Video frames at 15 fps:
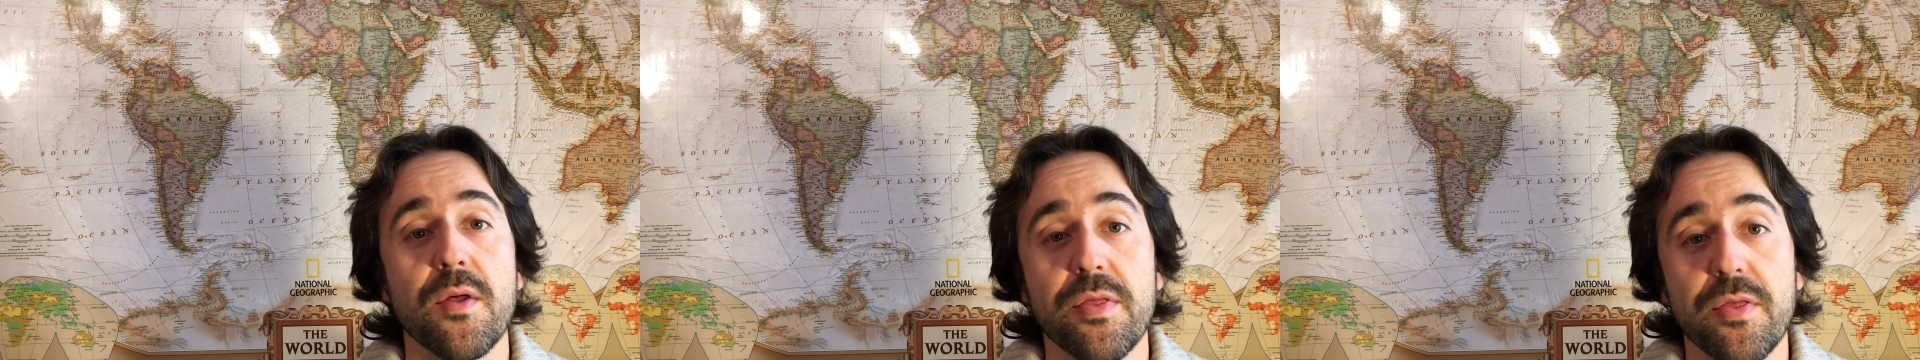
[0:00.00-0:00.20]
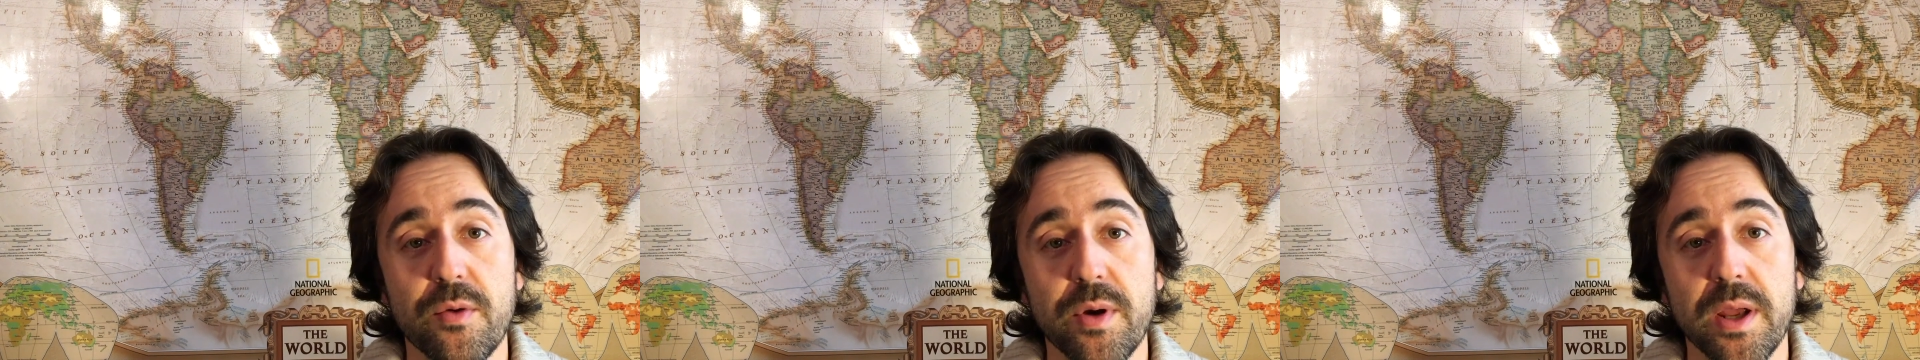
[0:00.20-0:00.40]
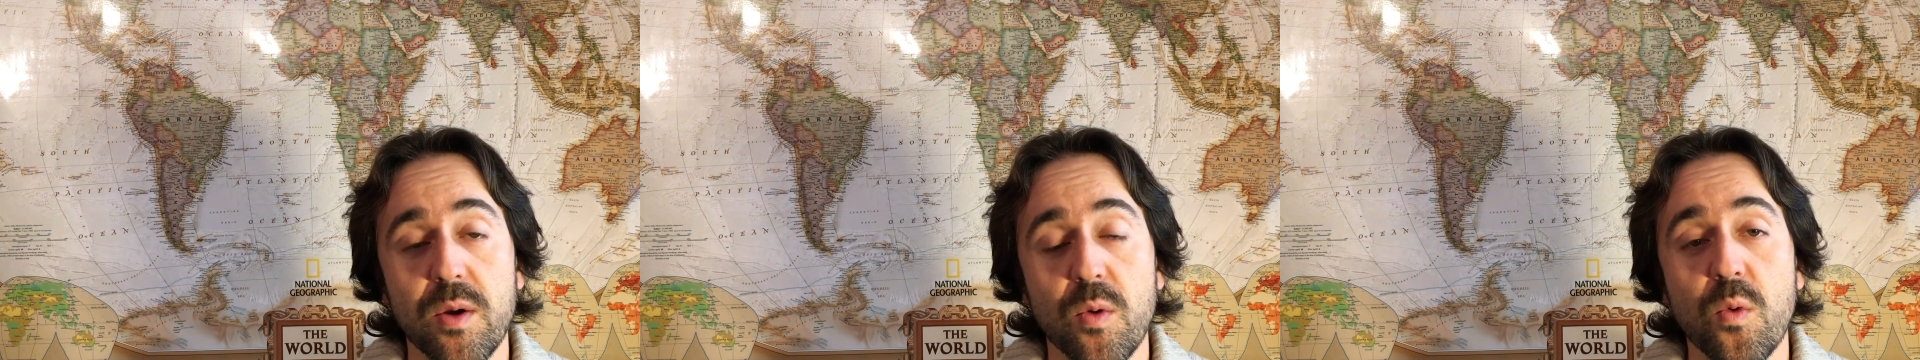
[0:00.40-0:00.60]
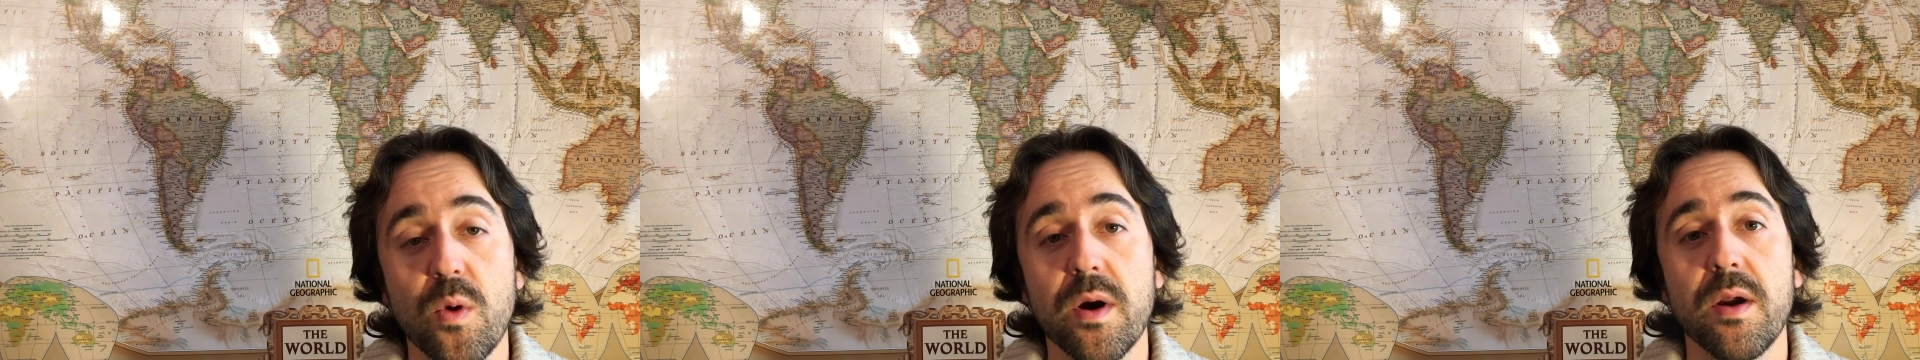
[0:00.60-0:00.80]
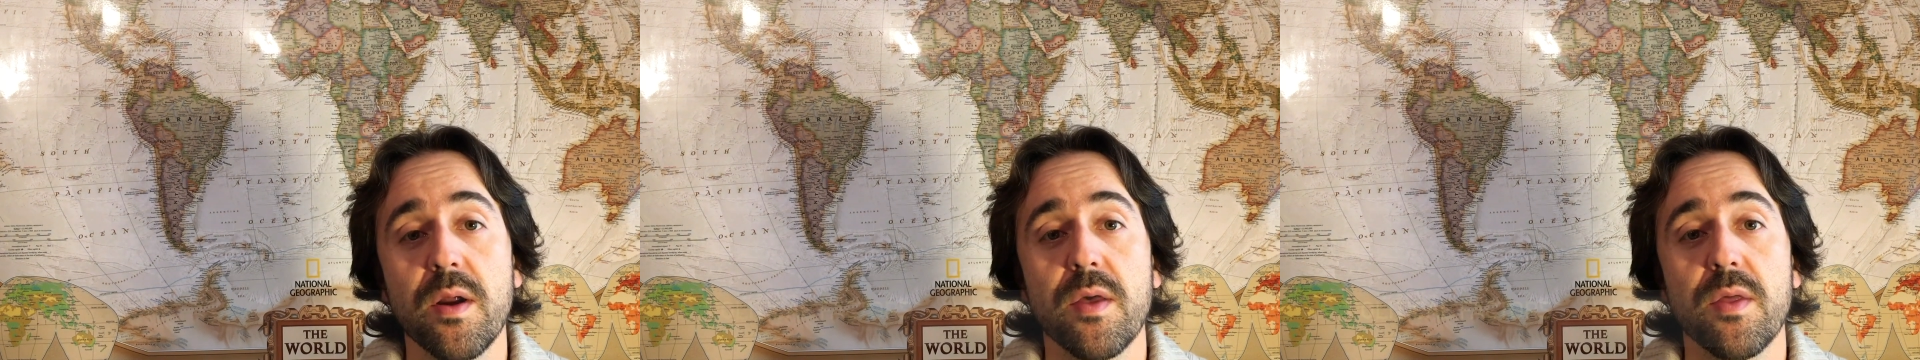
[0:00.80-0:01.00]
3
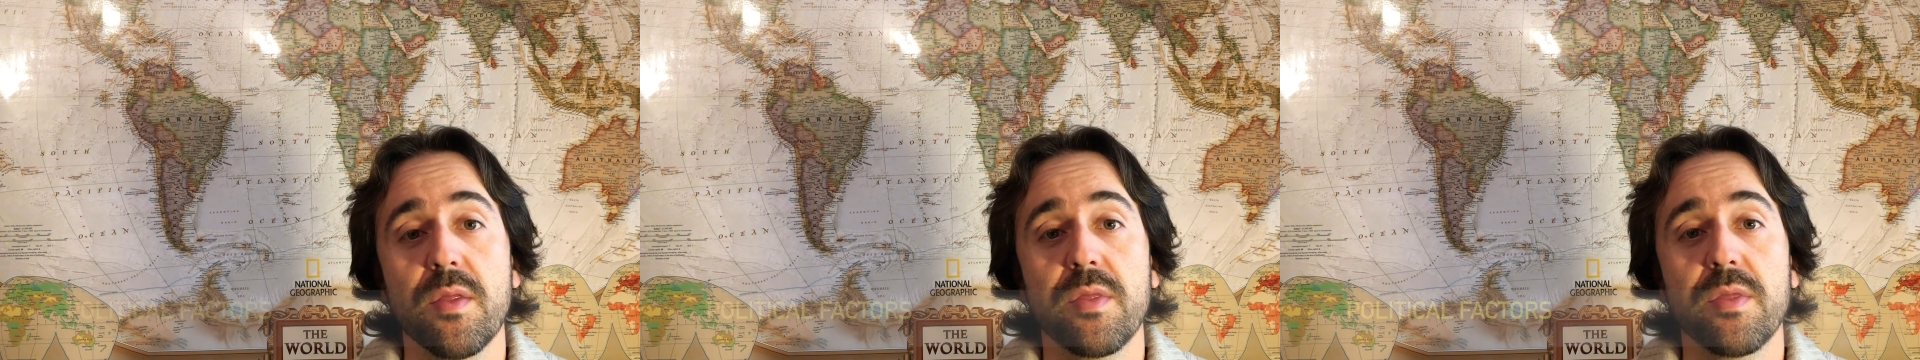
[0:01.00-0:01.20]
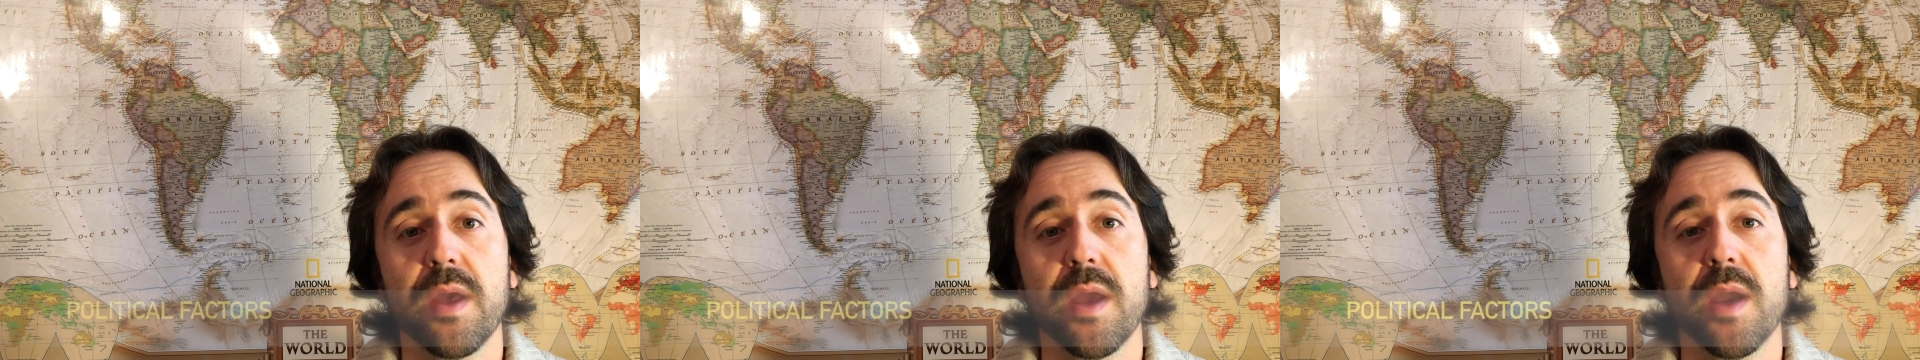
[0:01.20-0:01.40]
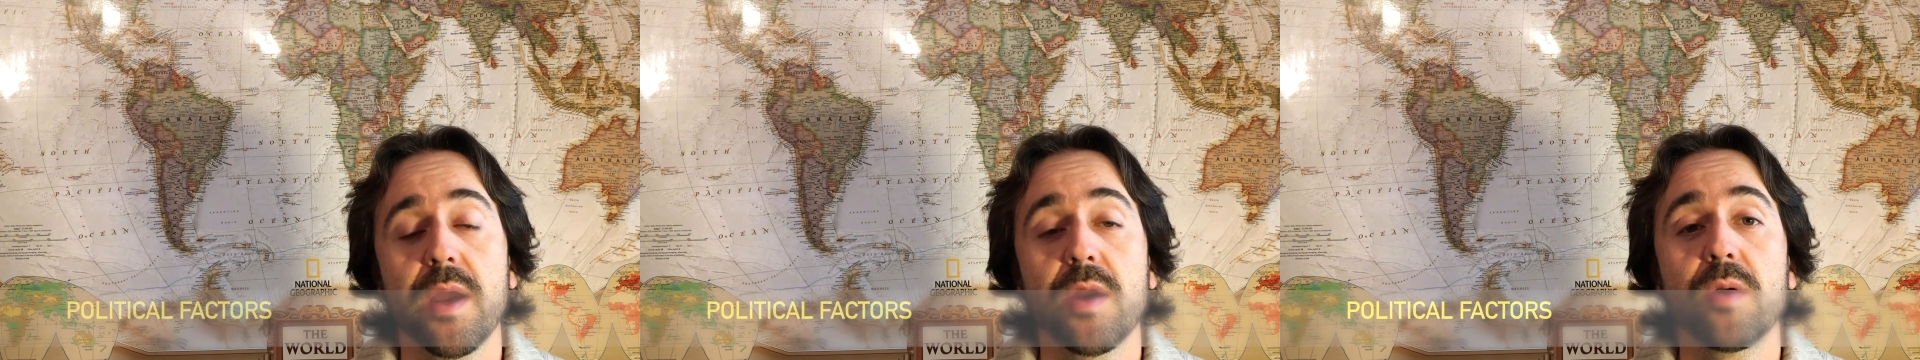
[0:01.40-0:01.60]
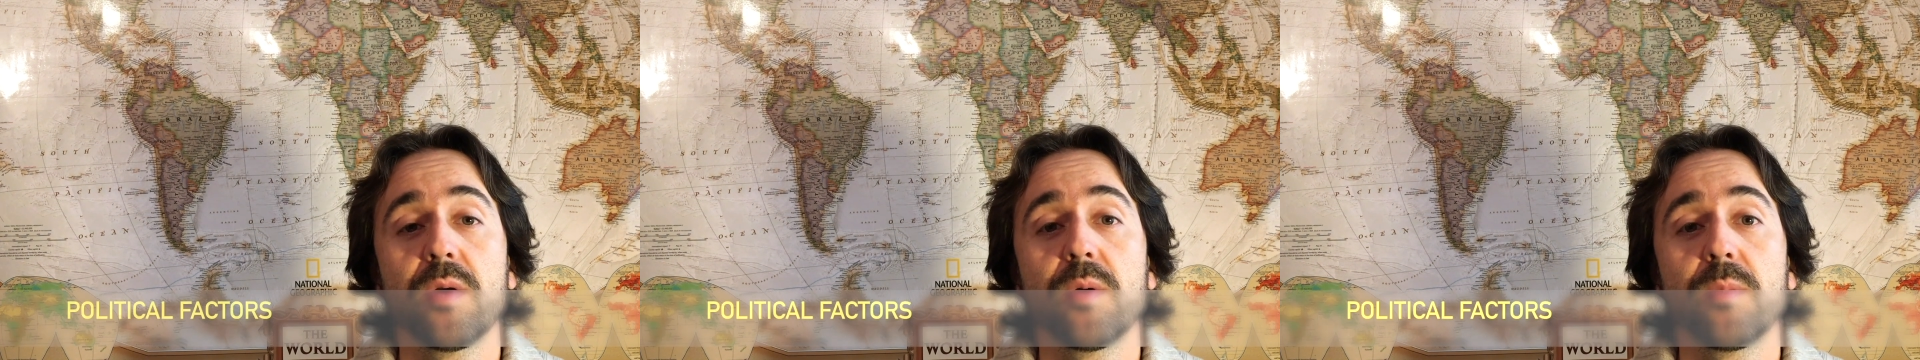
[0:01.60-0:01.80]
were the